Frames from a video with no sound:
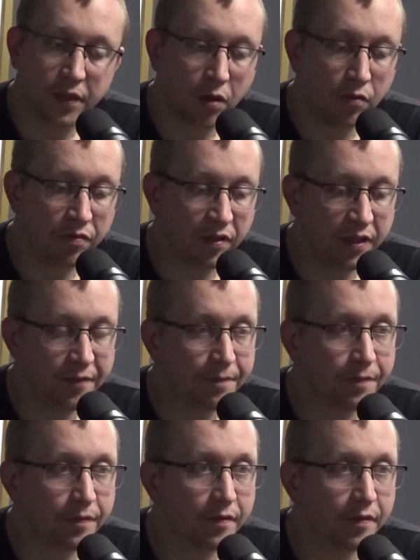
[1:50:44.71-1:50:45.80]
Hopefully.
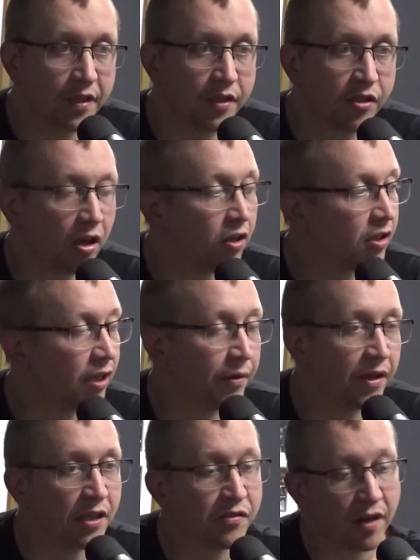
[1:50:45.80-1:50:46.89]
Fingers crossed. Anyway,
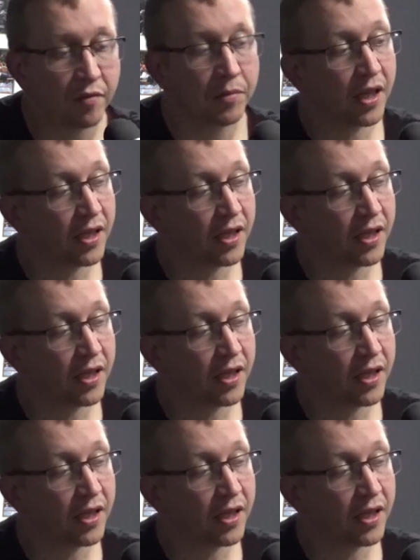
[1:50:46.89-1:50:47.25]
thanks for having me.